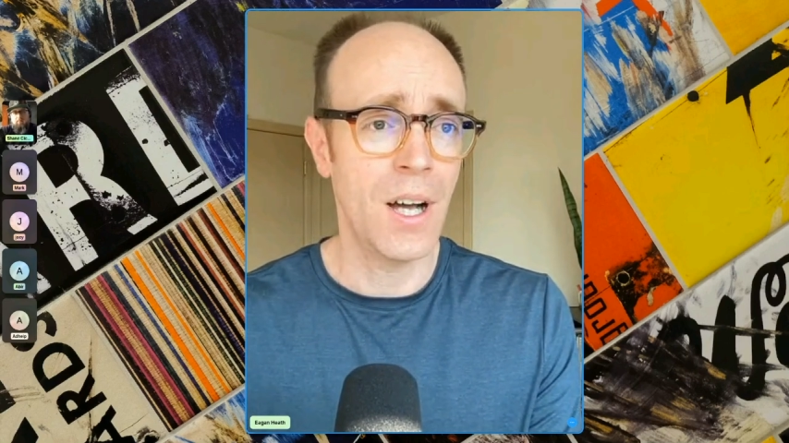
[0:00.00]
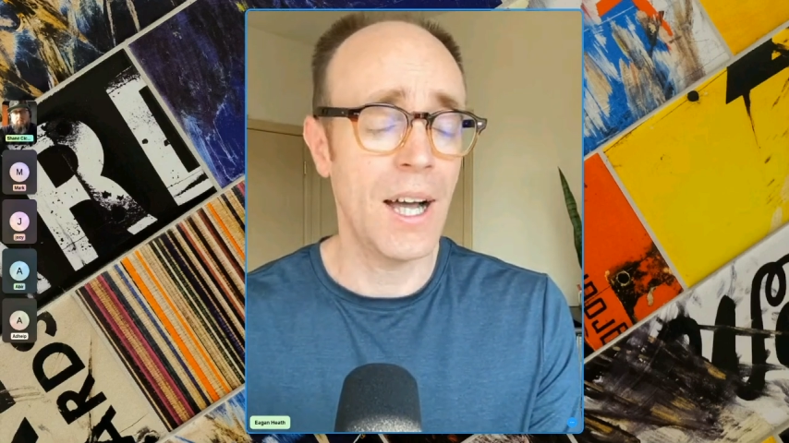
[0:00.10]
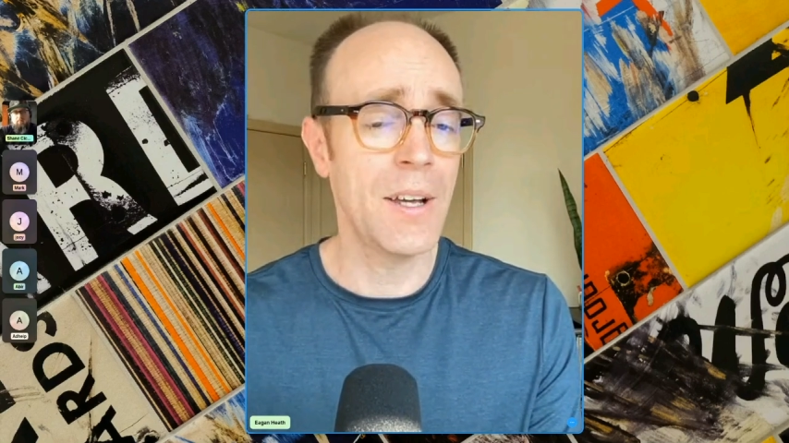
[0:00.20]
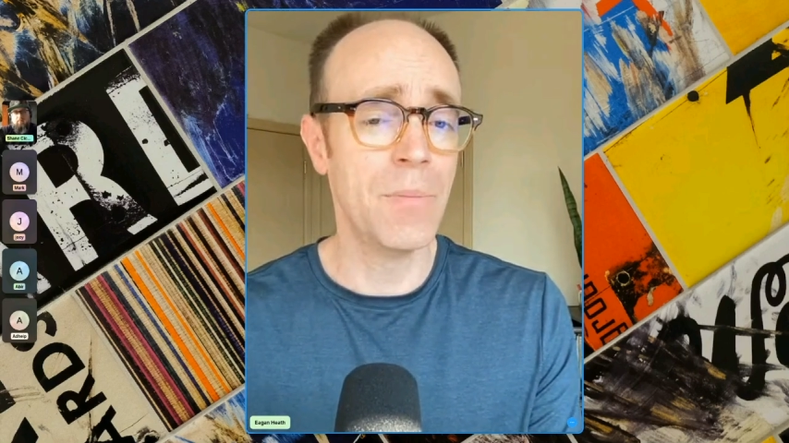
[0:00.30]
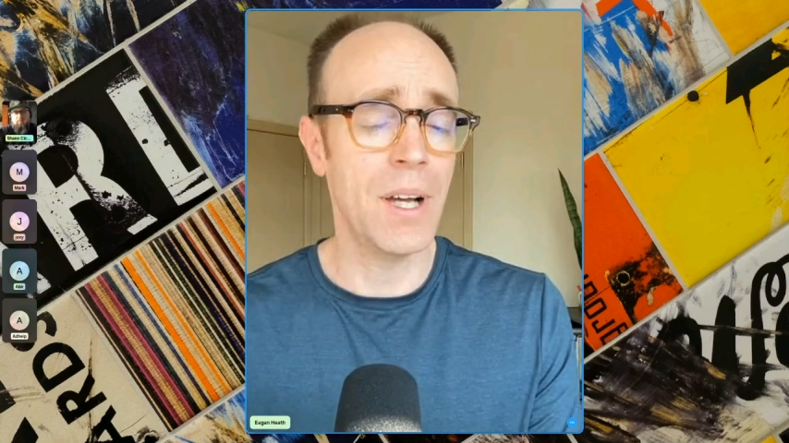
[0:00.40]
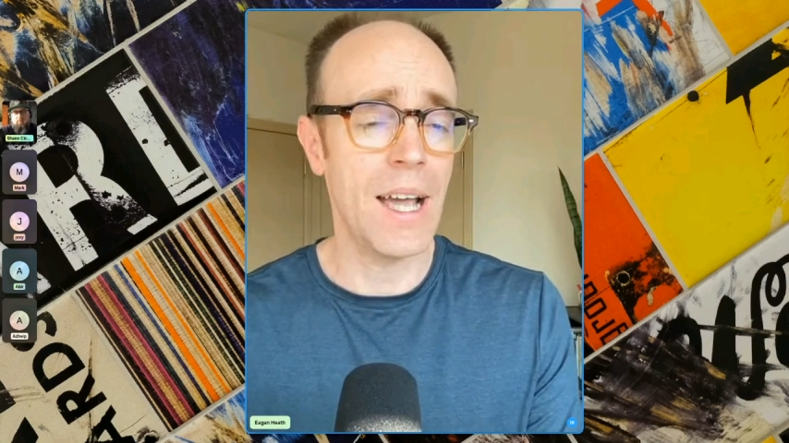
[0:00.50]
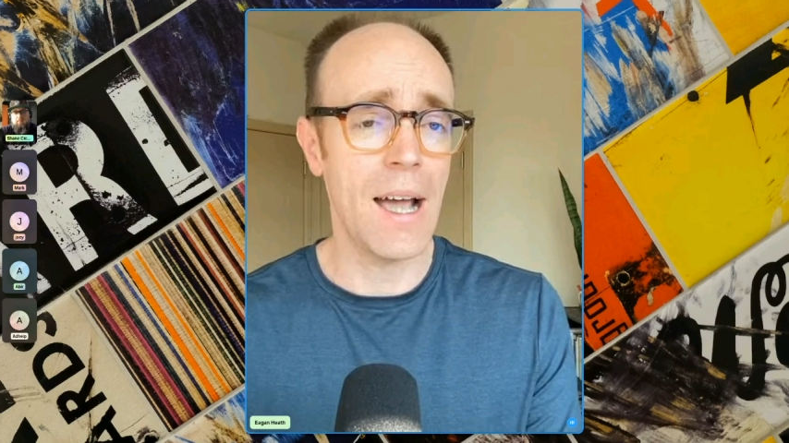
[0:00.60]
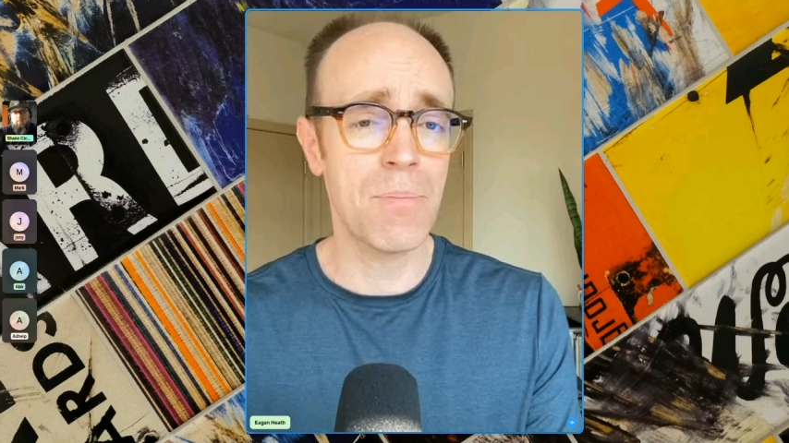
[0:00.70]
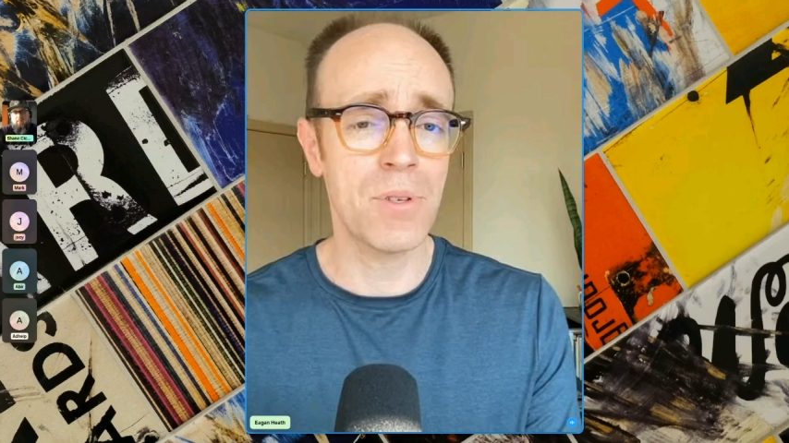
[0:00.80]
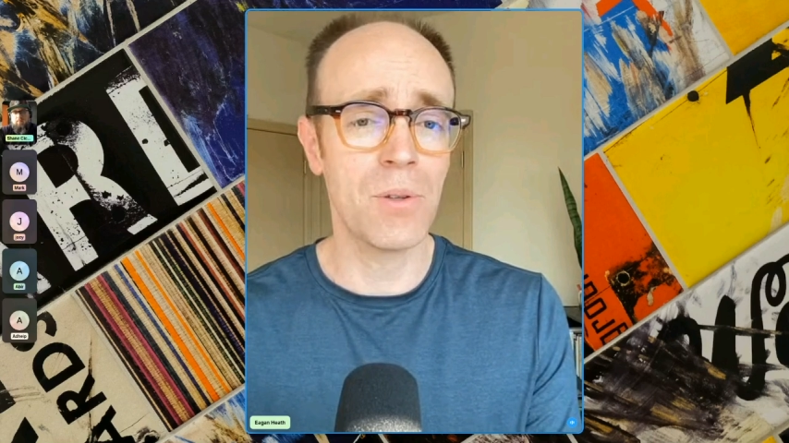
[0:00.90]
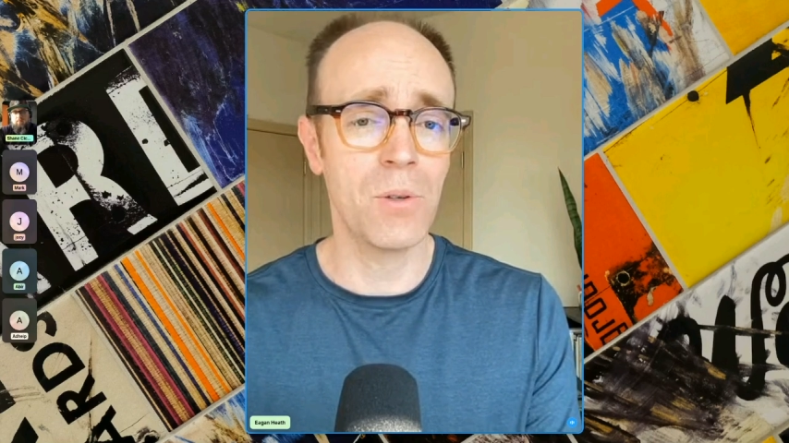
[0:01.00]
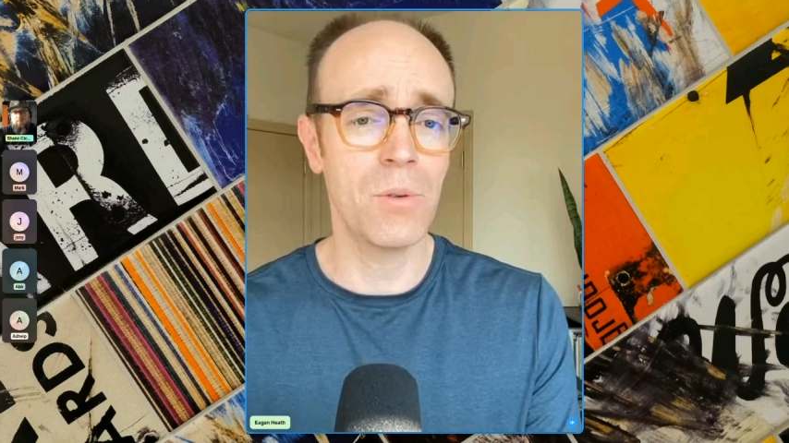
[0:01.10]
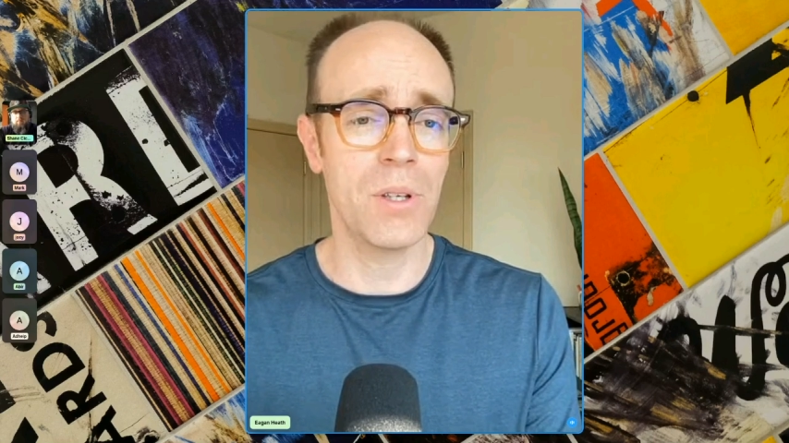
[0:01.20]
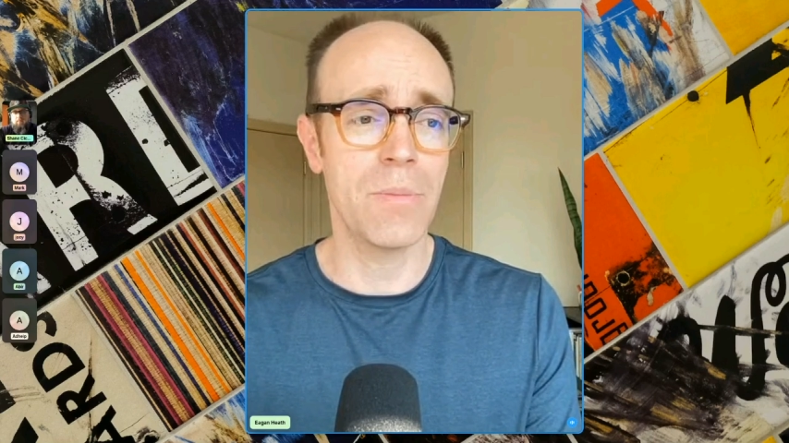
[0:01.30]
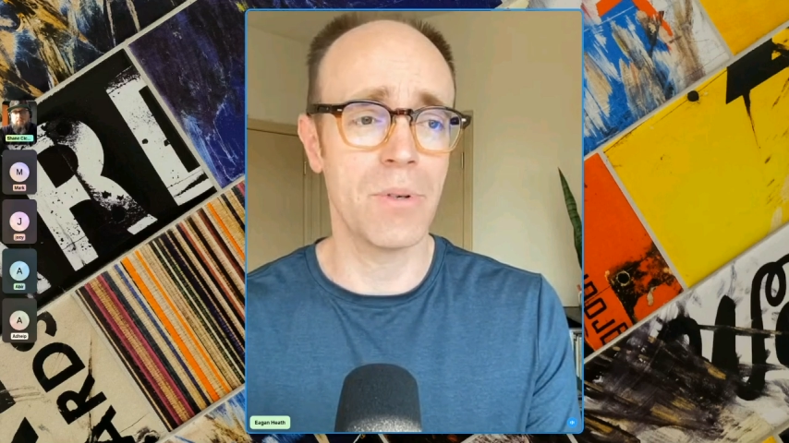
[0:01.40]
I am
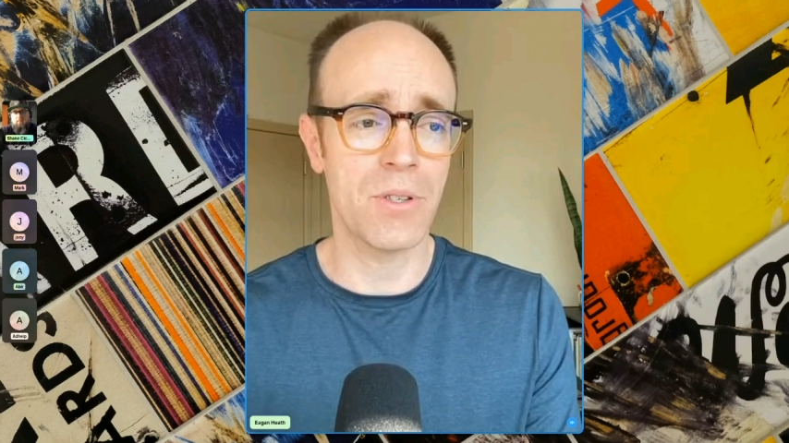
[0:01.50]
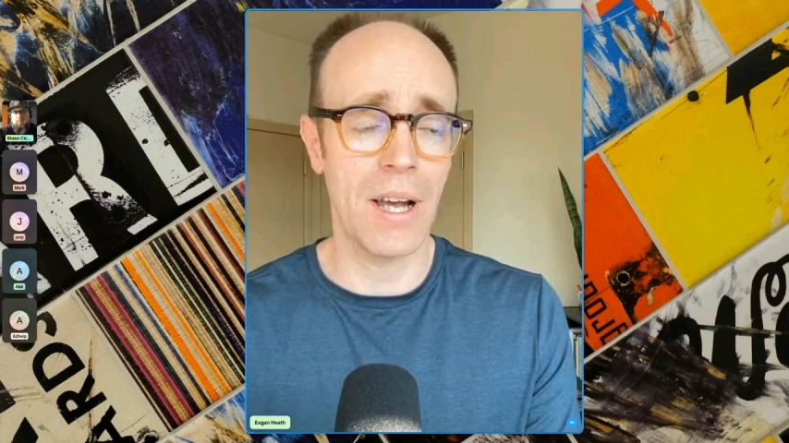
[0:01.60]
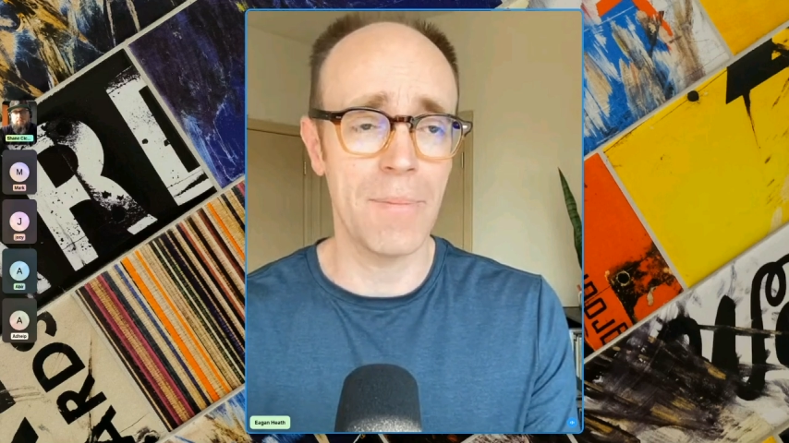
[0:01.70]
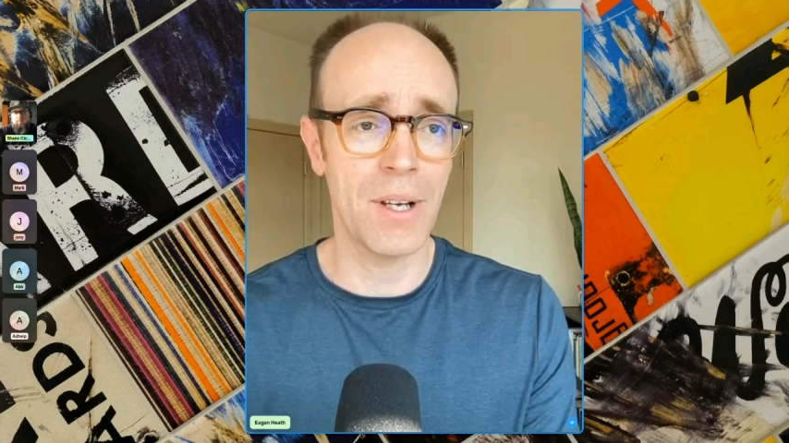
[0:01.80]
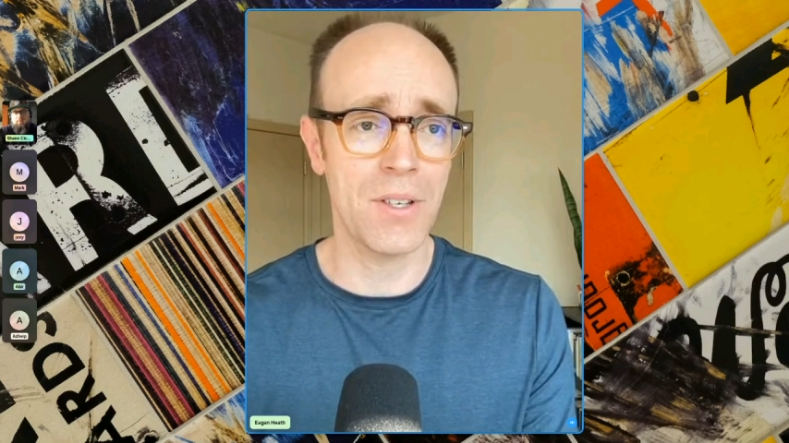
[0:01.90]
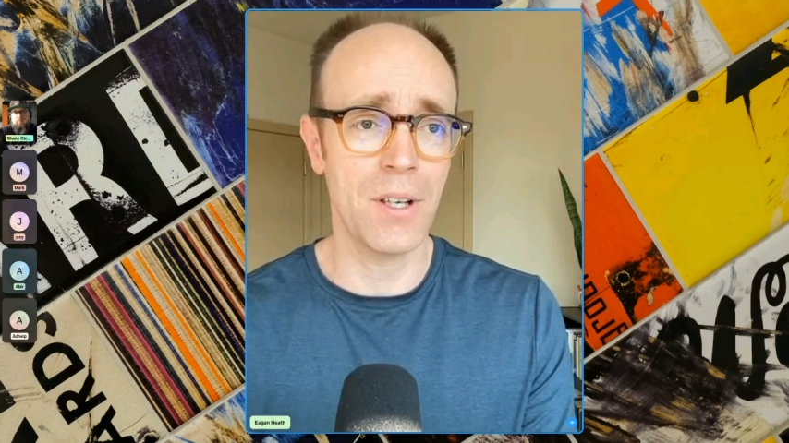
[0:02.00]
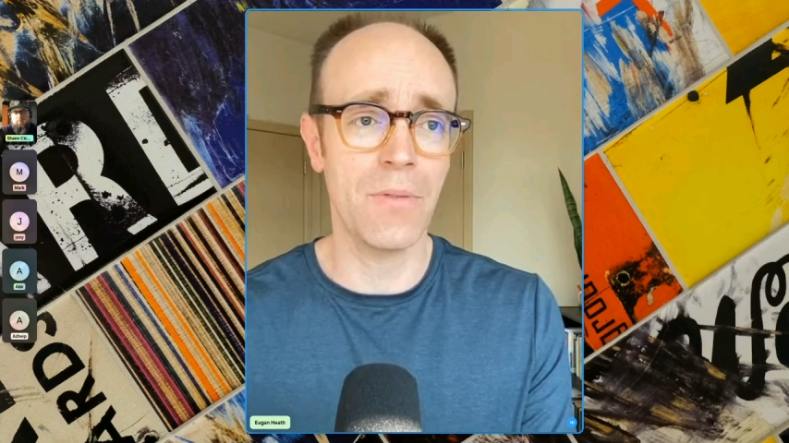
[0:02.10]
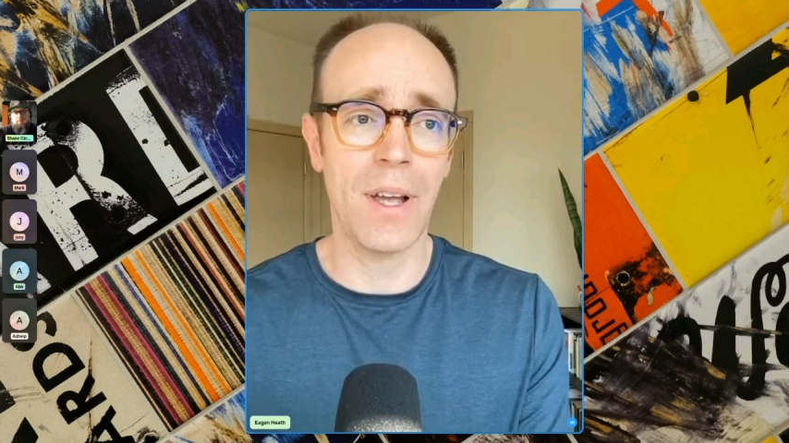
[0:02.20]
absolutely beside myself